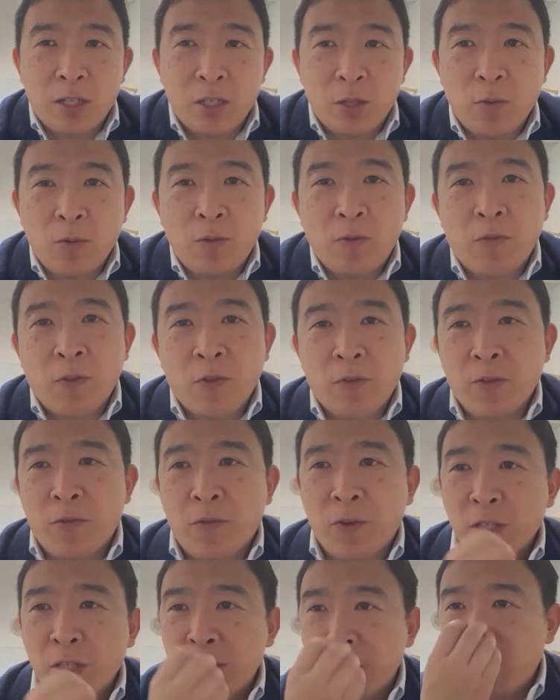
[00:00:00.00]
so the
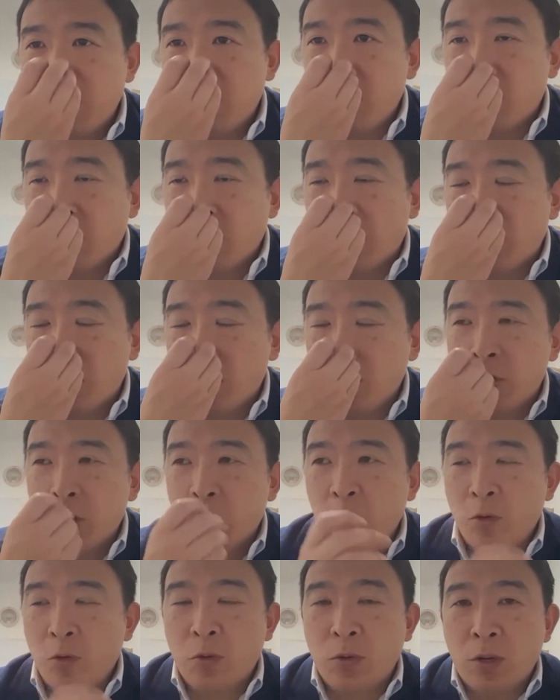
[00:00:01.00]
first thing you
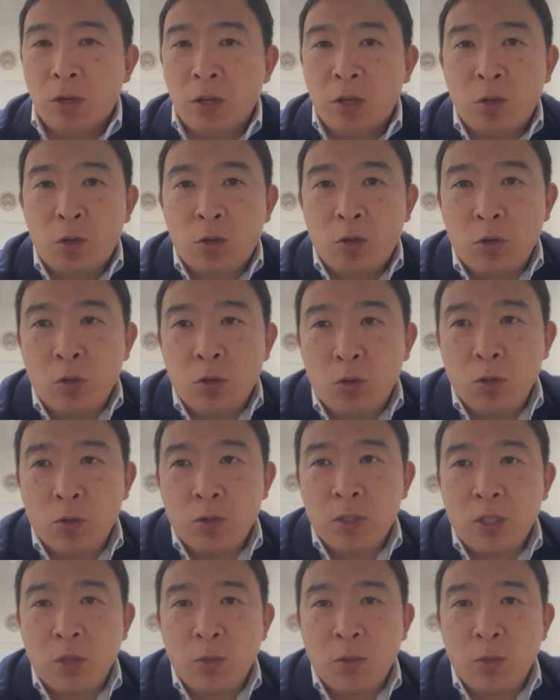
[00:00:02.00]
do is